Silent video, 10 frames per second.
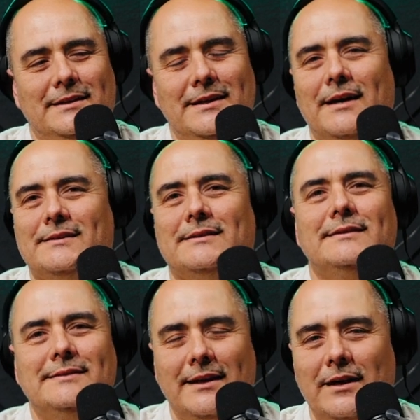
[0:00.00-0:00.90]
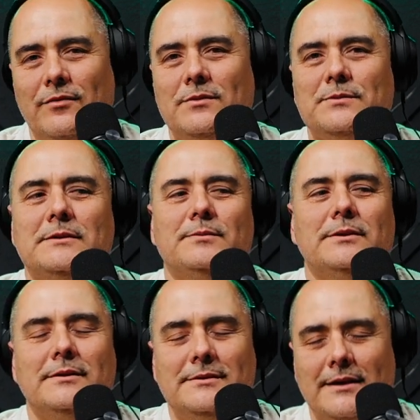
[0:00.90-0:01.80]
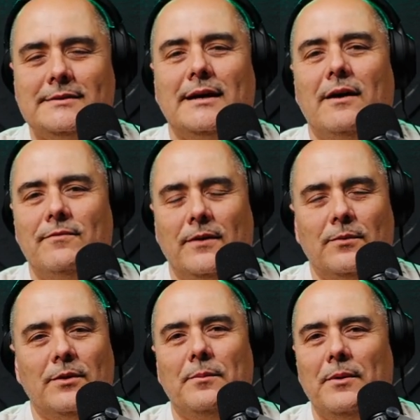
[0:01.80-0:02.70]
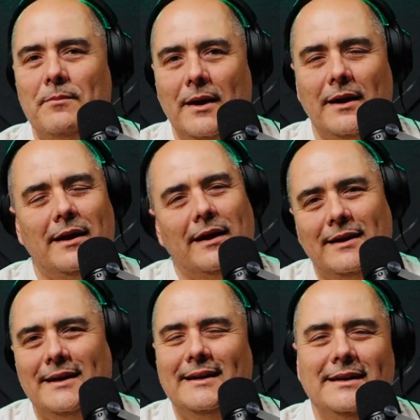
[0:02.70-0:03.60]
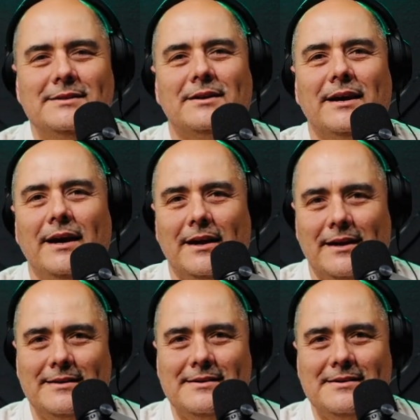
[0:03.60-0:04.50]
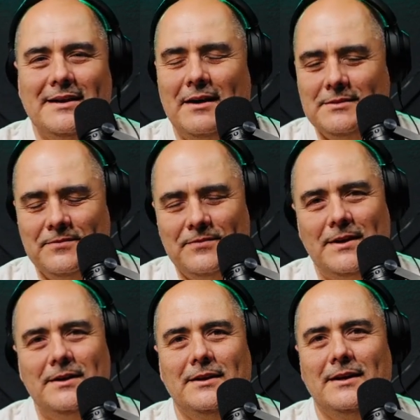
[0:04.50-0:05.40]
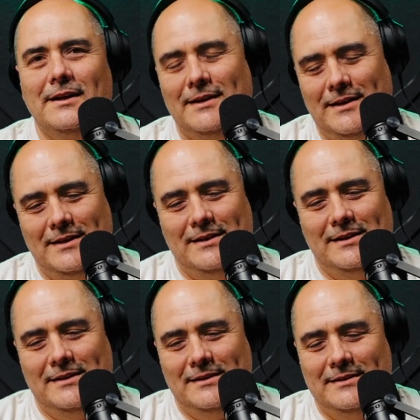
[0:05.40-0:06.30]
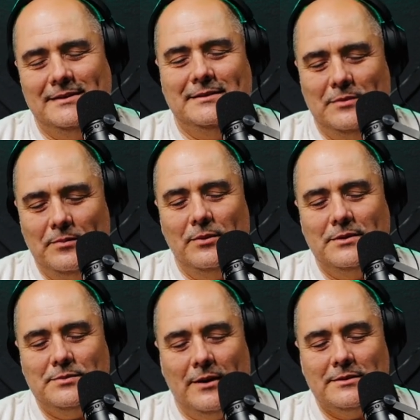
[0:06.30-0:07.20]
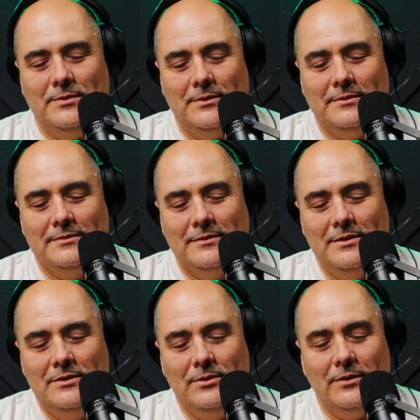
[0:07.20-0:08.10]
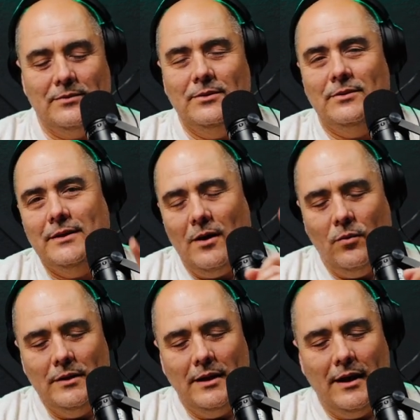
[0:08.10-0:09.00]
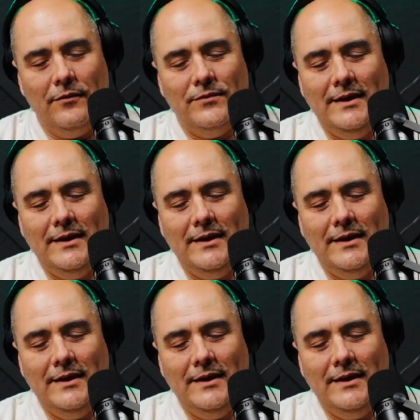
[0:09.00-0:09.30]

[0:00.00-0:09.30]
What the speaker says: Yes, take care of your responsibilities. Yes, have fun with it. But man, eat your cake. Have some fun. But be responsible and do it. We only got one life.